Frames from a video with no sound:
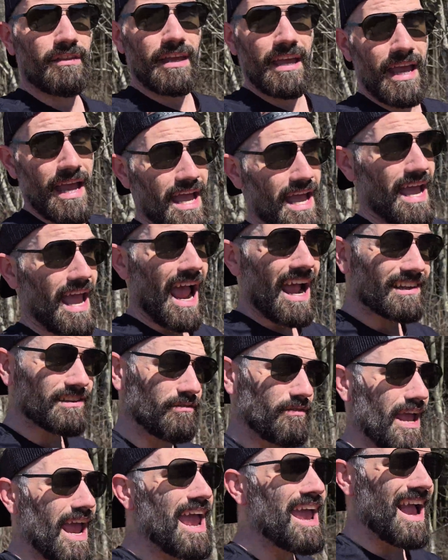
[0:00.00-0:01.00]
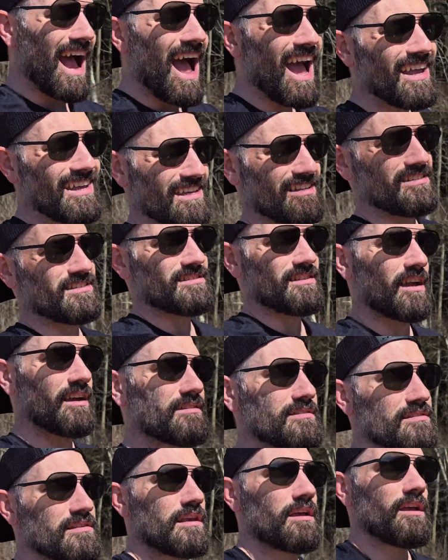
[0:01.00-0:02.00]
the active AI
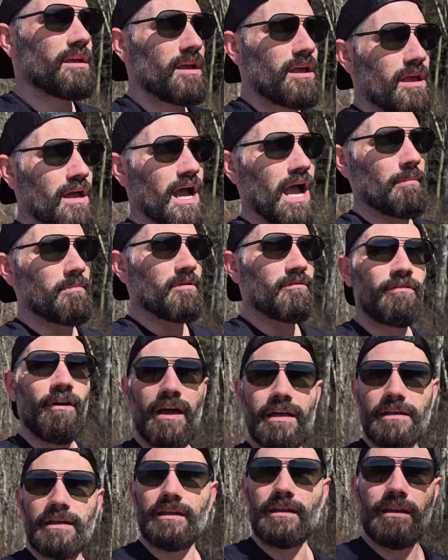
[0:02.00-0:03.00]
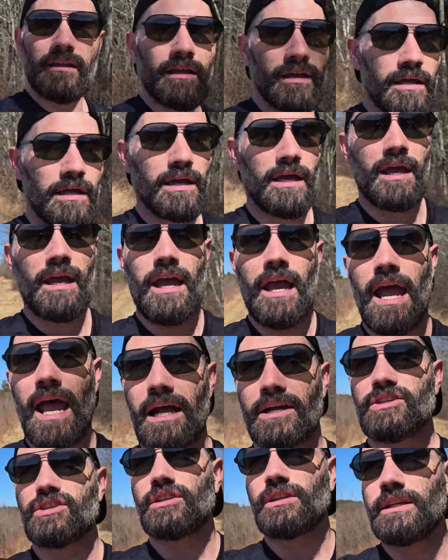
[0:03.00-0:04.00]
insights I've been finding
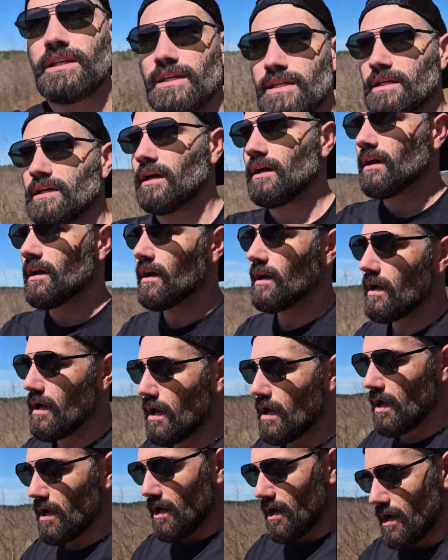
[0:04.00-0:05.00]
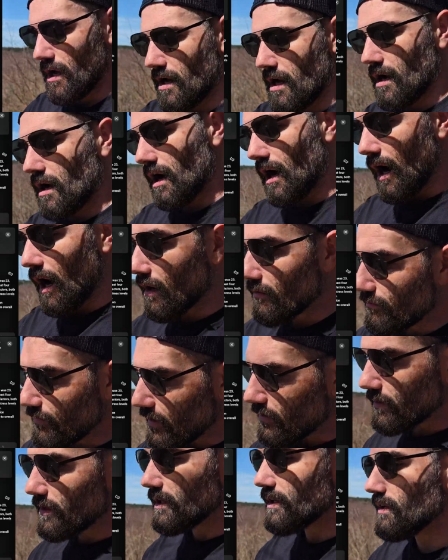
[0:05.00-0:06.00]
actually are
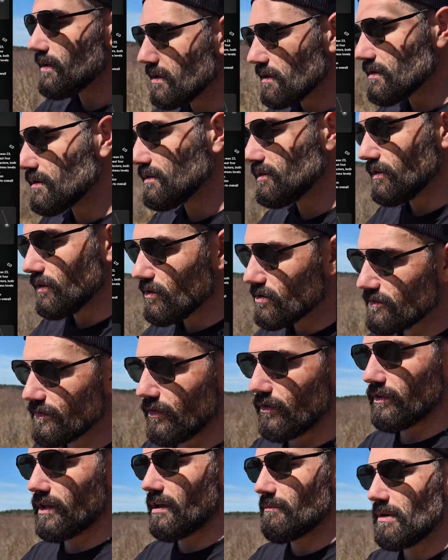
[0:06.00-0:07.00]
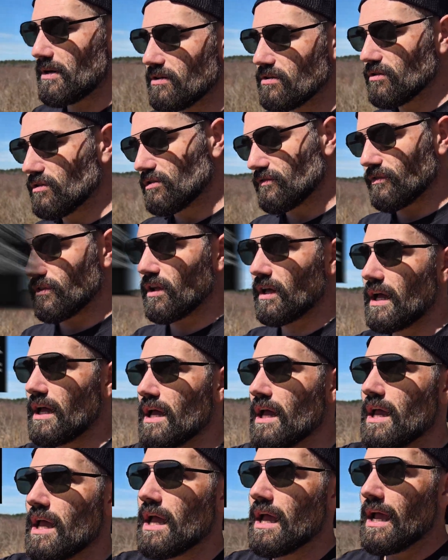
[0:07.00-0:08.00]
very useful. They've been useful.
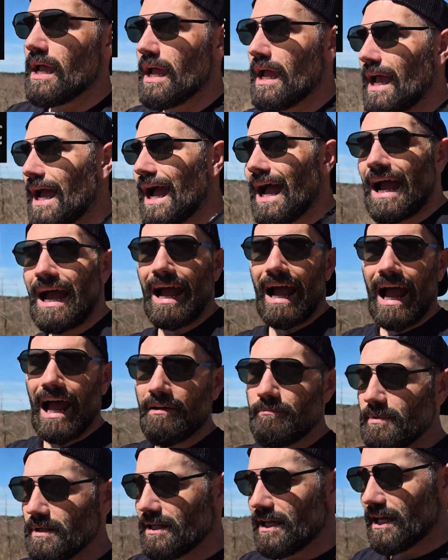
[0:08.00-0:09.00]
I